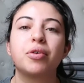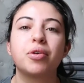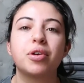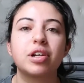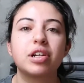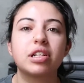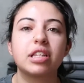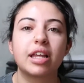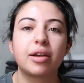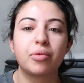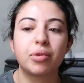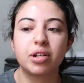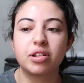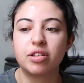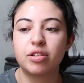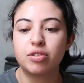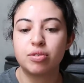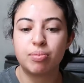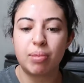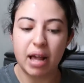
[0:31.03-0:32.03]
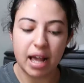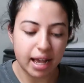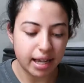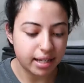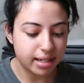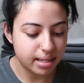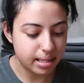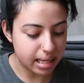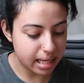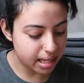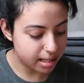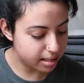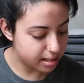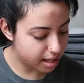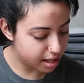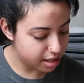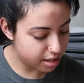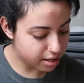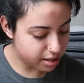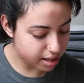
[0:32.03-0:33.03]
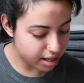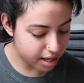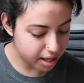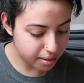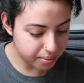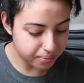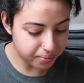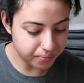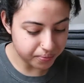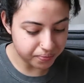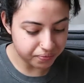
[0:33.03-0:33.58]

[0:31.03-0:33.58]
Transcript: ordered like one of those box things that you see.